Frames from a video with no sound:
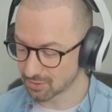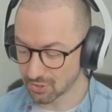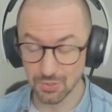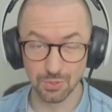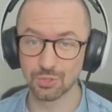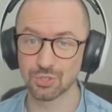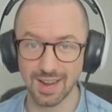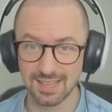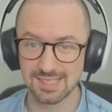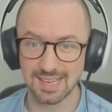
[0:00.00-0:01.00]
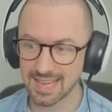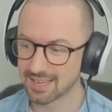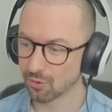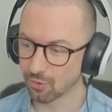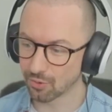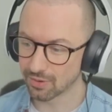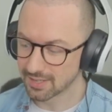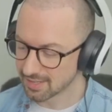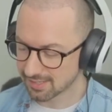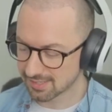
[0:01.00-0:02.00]
Google Translate or
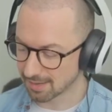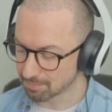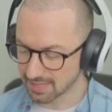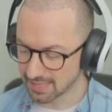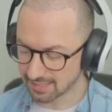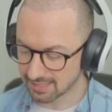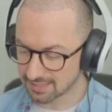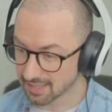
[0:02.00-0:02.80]
something